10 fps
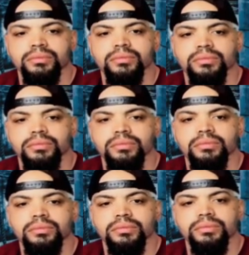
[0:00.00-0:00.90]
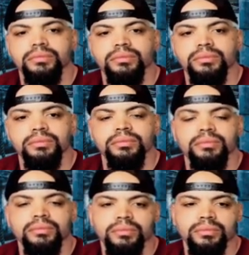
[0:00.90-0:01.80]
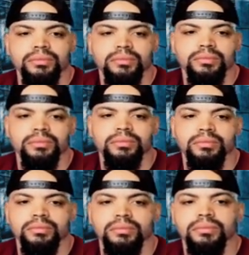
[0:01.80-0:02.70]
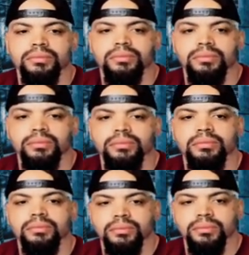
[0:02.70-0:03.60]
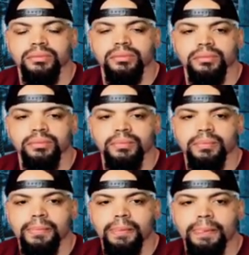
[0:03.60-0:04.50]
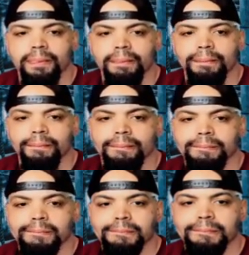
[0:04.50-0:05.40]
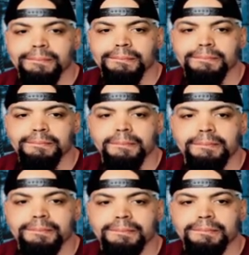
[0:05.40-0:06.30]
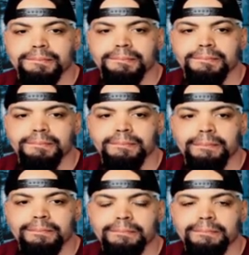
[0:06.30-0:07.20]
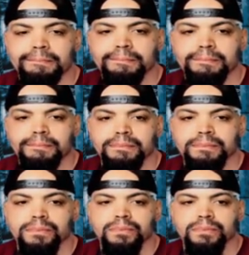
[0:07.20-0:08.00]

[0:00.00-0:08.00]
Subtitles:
The person shown says nothing.